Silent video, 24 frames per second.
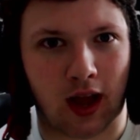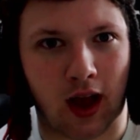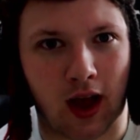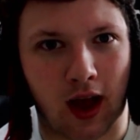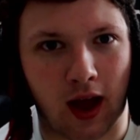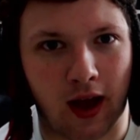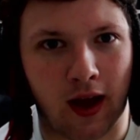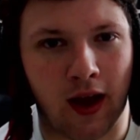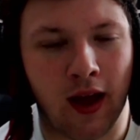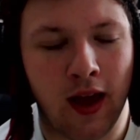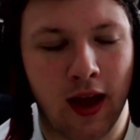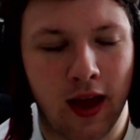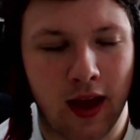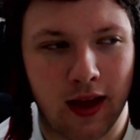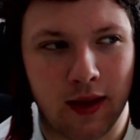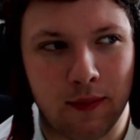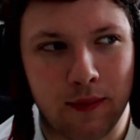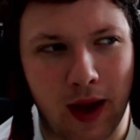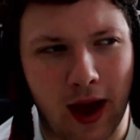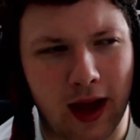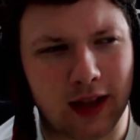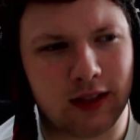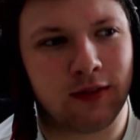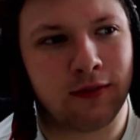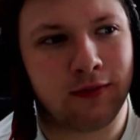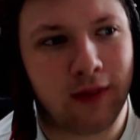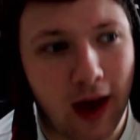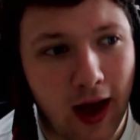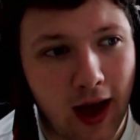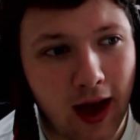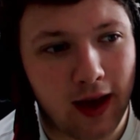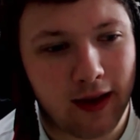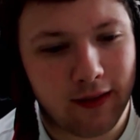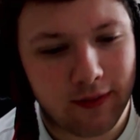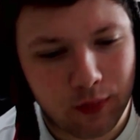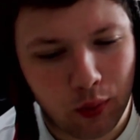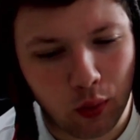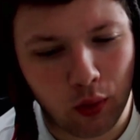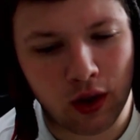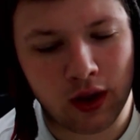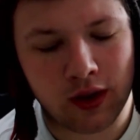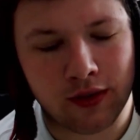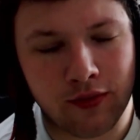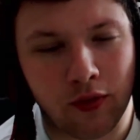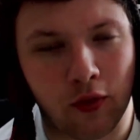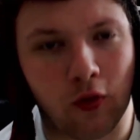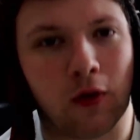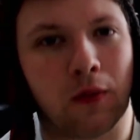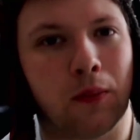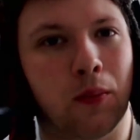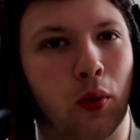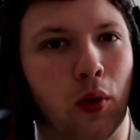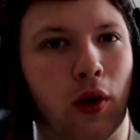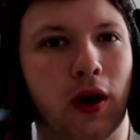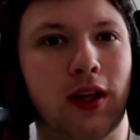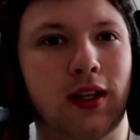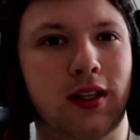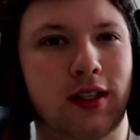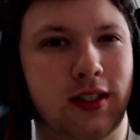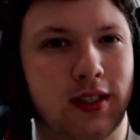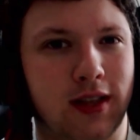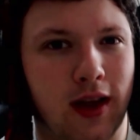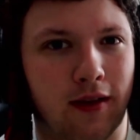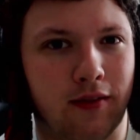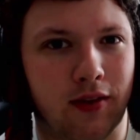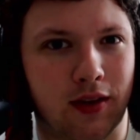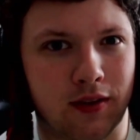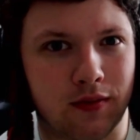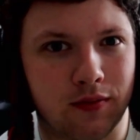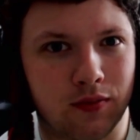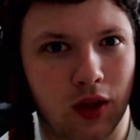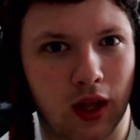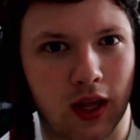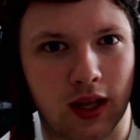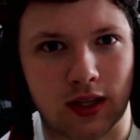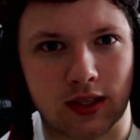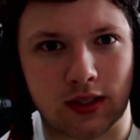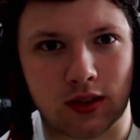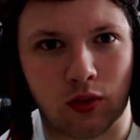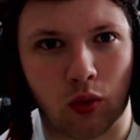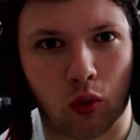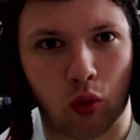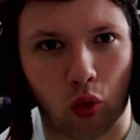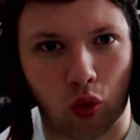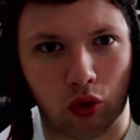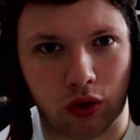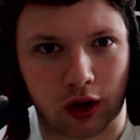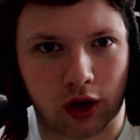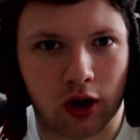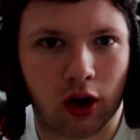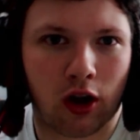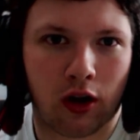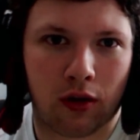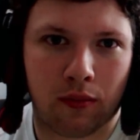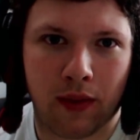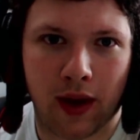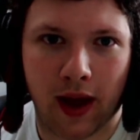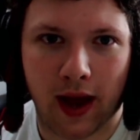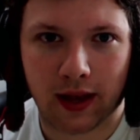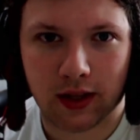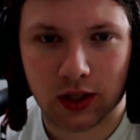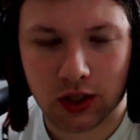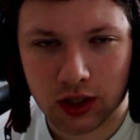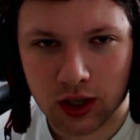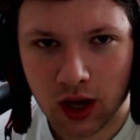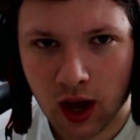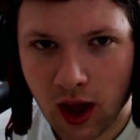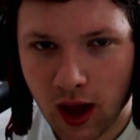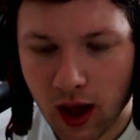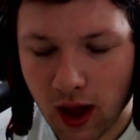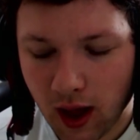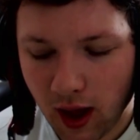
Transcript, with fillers: Uh, patch 5.4.7 is the current patch.